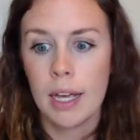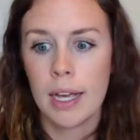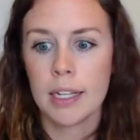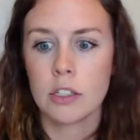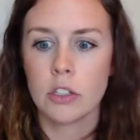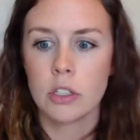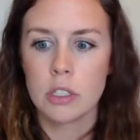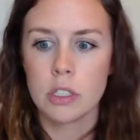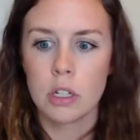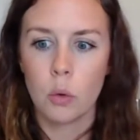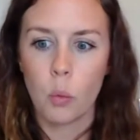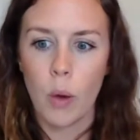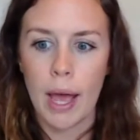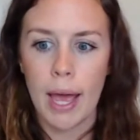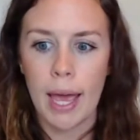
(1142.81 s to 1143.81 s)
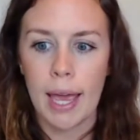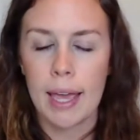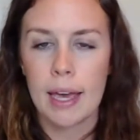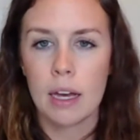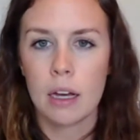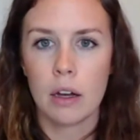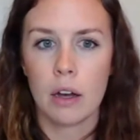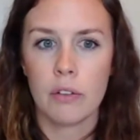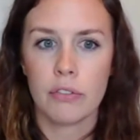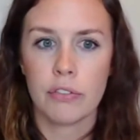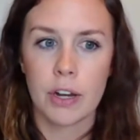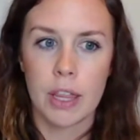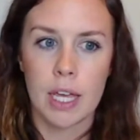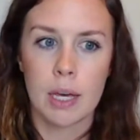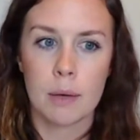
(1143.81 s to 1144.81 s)
it's just a way
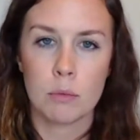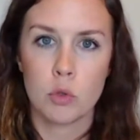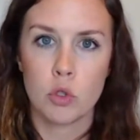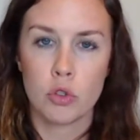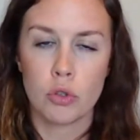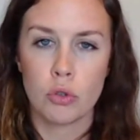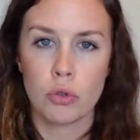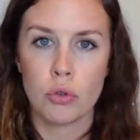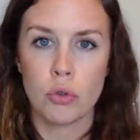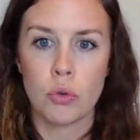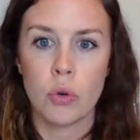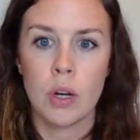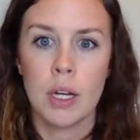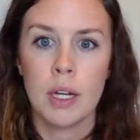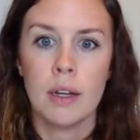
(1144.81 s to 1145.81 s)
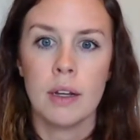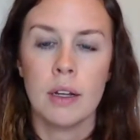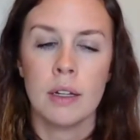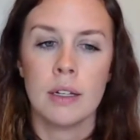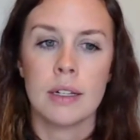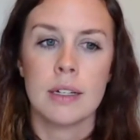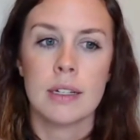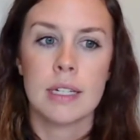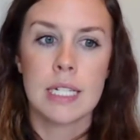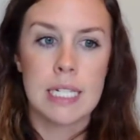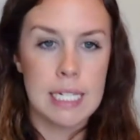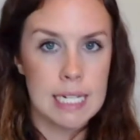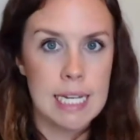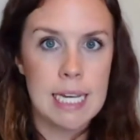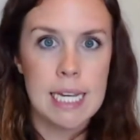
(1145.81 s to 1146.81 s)
for them to
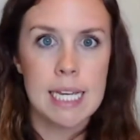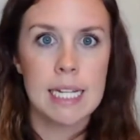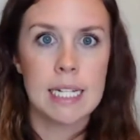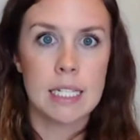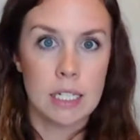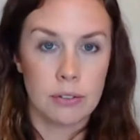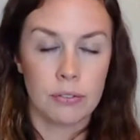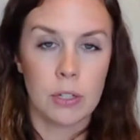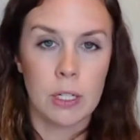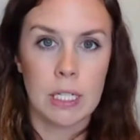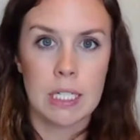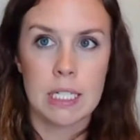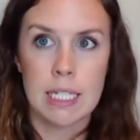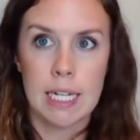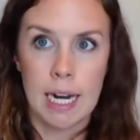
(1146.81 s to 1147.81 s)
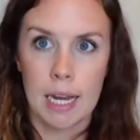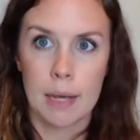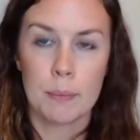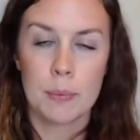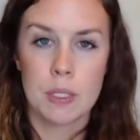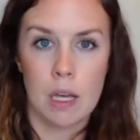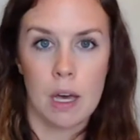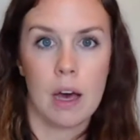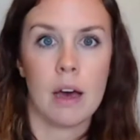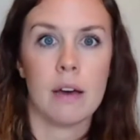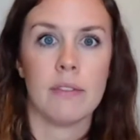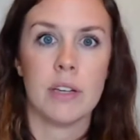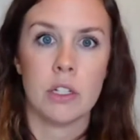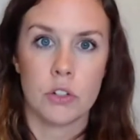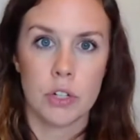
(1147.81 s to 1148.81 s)
see different types
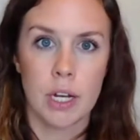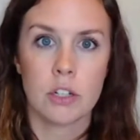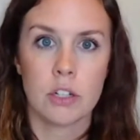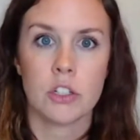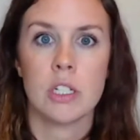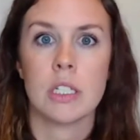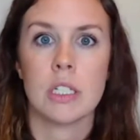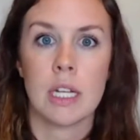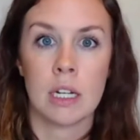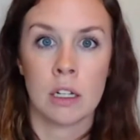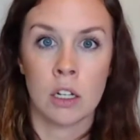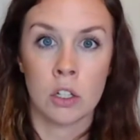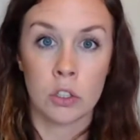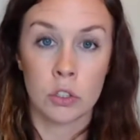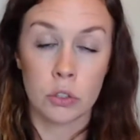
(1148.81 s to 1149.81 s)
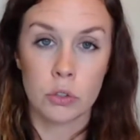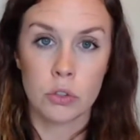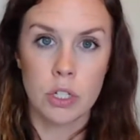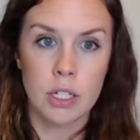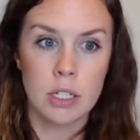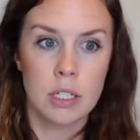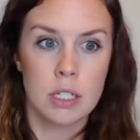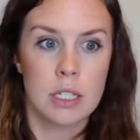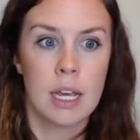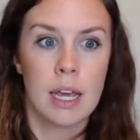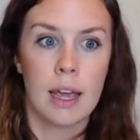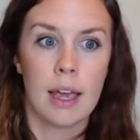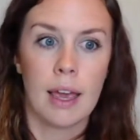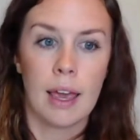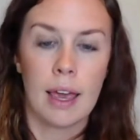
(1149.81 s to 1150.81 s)
of introductions and conclusions
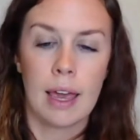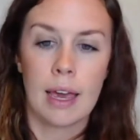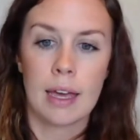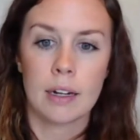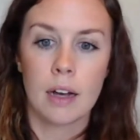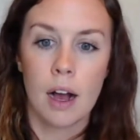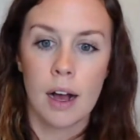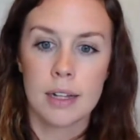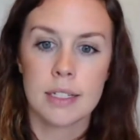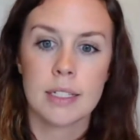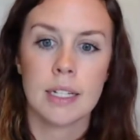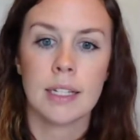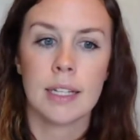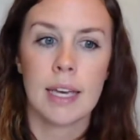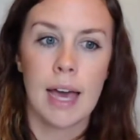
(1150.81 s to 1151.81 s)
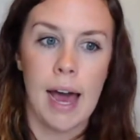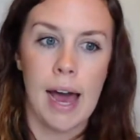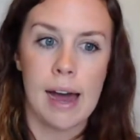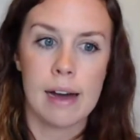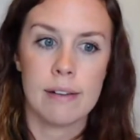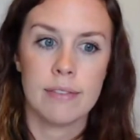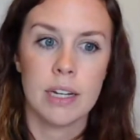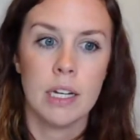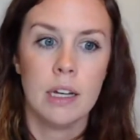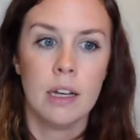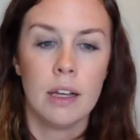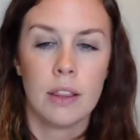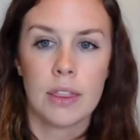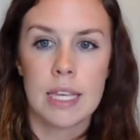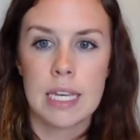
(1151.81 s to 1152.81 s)
and constantly have
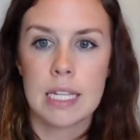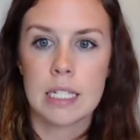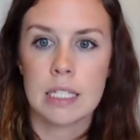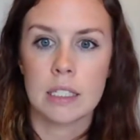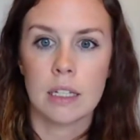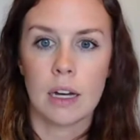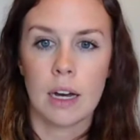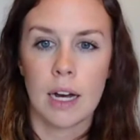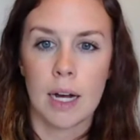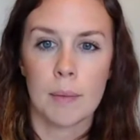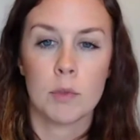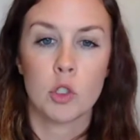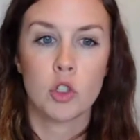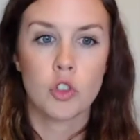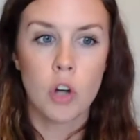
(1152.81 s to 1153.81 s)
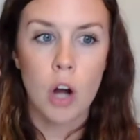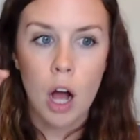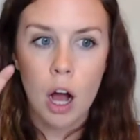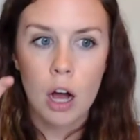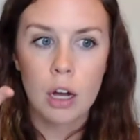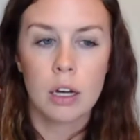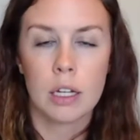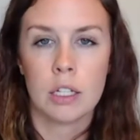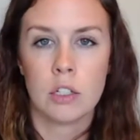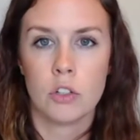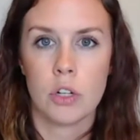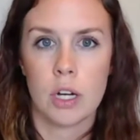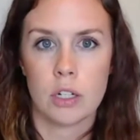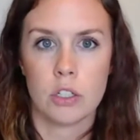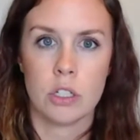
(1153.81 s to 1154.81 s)
these strong
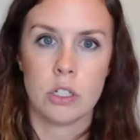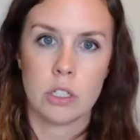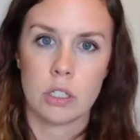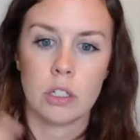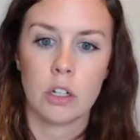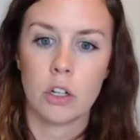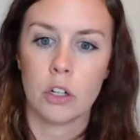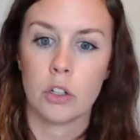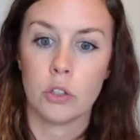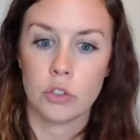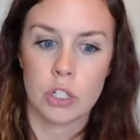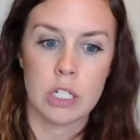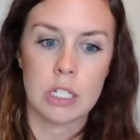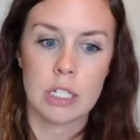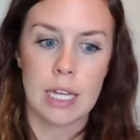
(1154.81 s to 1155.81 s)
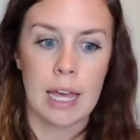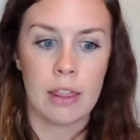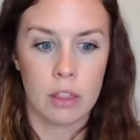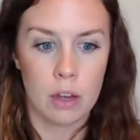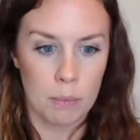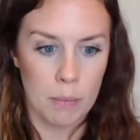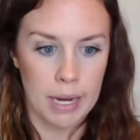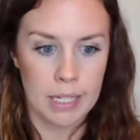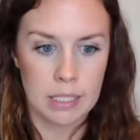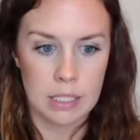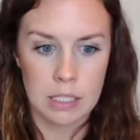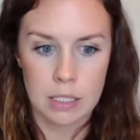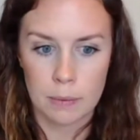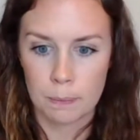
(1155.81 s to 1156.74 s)
introductions and conclusions in their mind.